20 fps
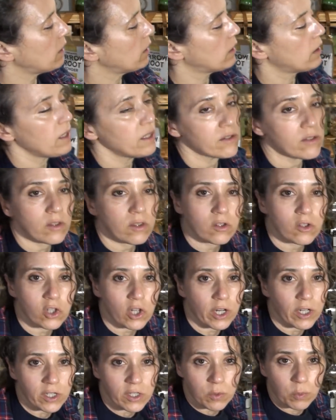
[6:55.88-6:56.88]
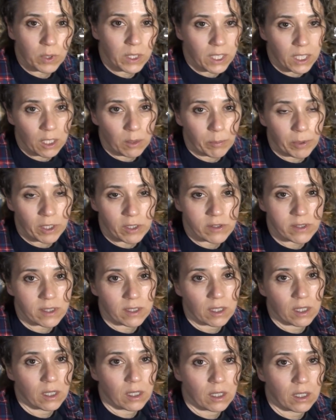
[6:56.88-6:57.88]
these are the jars we keep ours
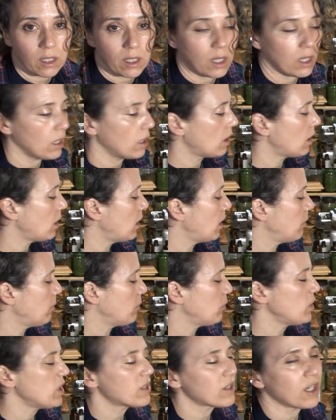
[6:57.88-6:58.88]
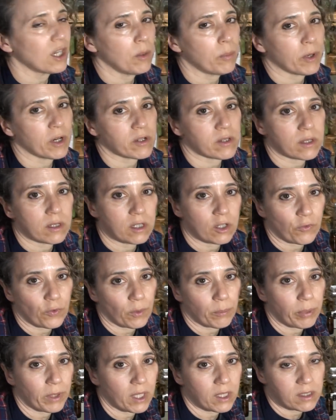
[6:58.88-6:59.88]
in, and then we just keep ours in
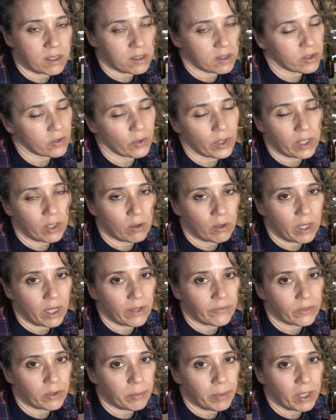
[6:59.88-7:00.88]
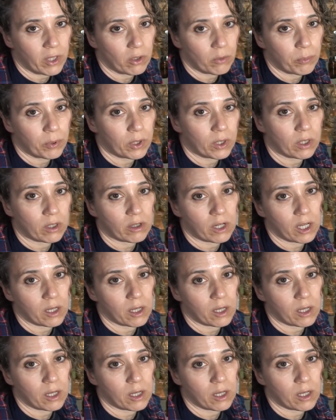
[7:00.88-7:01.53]
different places so I don't have to bother putting our